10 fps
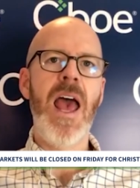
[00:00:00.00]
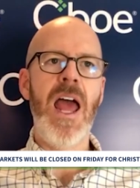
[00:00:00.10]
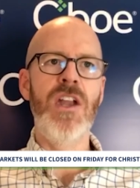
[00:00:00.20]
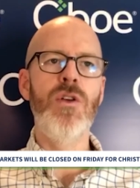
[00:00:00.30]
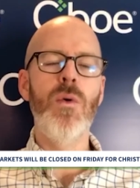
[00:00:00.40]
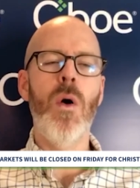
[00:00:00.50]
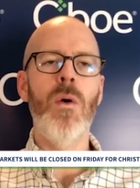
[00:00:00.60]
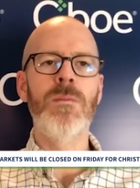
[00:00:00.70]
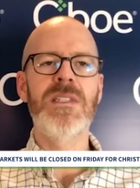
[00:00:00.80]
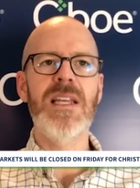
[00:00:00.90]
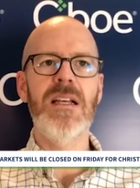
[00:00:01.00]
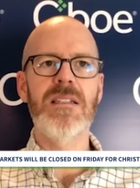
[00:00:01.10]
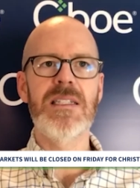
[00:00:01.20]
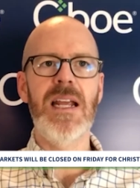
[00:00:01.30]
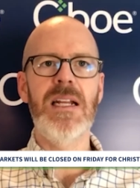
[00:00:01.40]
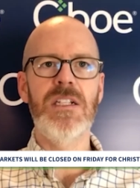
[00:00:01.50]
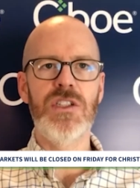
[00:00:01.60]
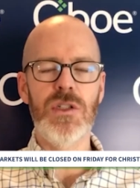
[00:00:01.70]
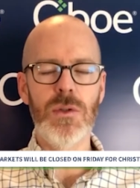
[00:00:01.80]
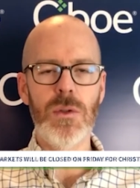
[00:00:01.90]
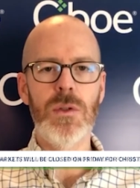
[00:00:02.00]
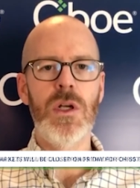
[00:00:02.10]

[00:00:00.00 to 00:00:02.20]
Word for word: and new home sales data due.